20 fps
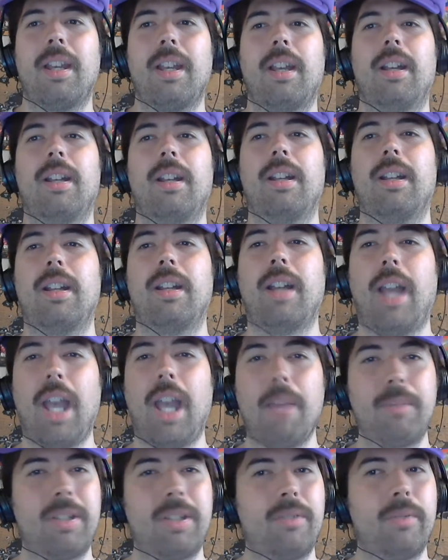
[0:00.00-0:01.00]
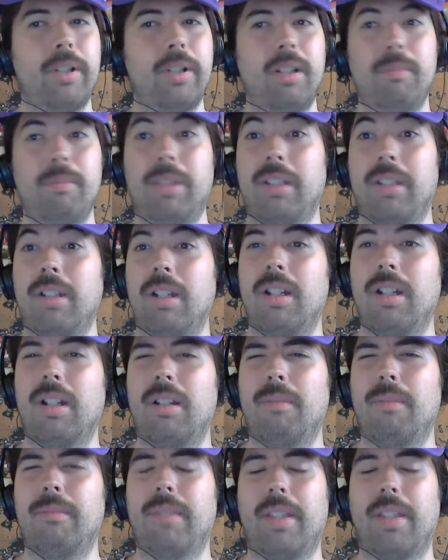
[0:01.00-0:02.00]
Abby and Will
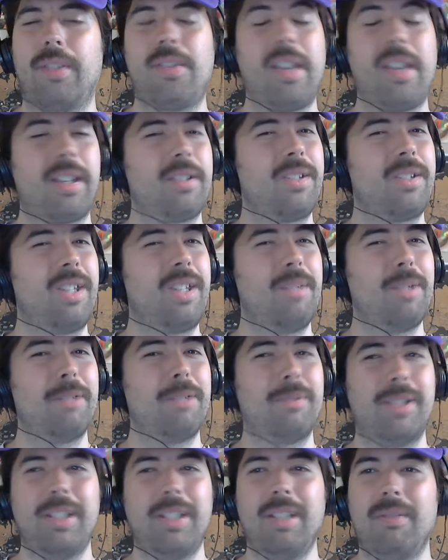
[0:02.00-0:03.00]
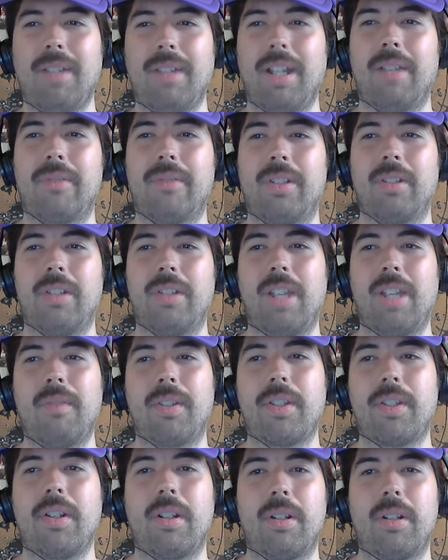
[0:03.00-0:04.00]
become the second team, I believe, after Dave
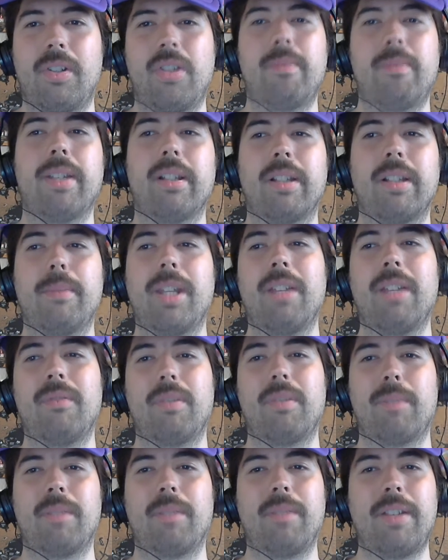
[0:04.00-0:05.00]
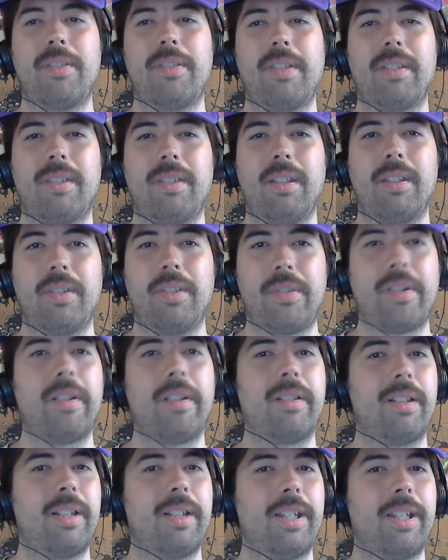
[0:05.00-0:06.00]
and Connor to be eliminated from the race at the start
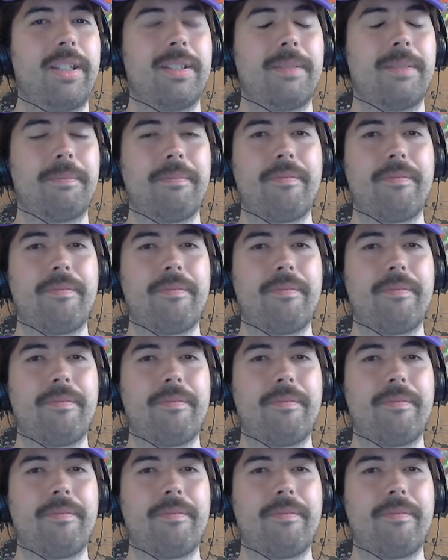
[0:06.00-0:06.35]
of the leg,